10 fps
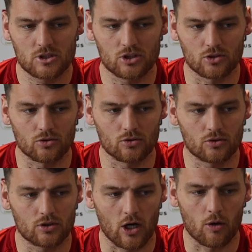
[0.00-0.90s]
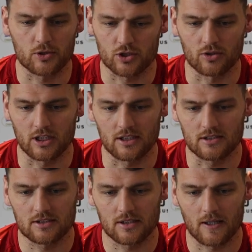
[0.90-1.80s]
to get
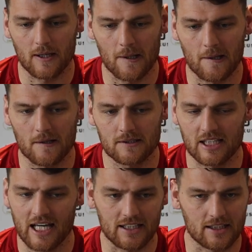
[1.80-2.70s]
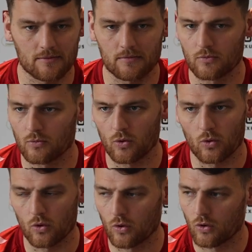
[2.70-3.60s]
opportunities uh, to head it
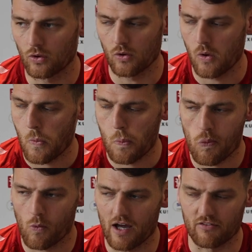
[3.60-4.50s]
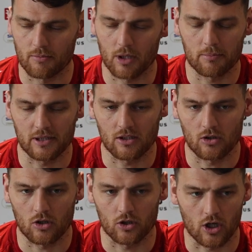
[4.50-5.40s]
or whatever it might be
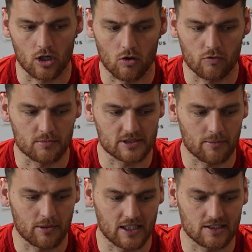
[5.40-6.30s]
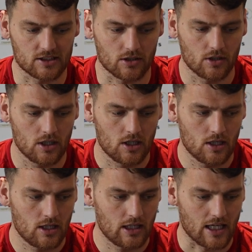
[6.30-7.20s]
on our goal from set plays. So
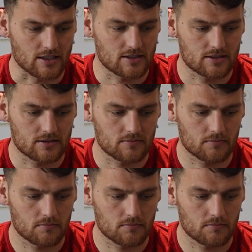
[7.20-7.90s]
that's